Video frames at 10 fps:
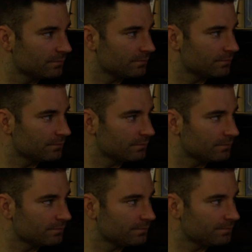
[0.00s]

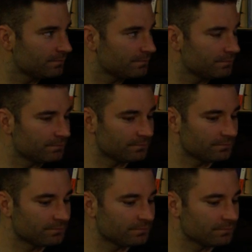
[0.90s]

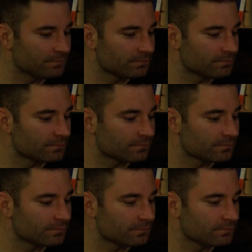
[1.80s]

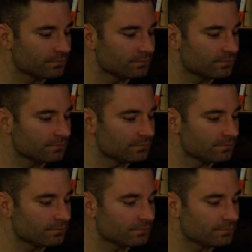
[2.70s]

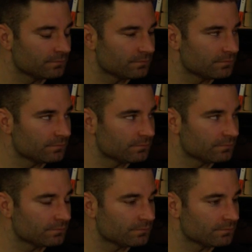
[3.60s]

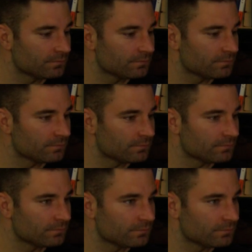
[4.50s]
No words are spoken by the person on screen.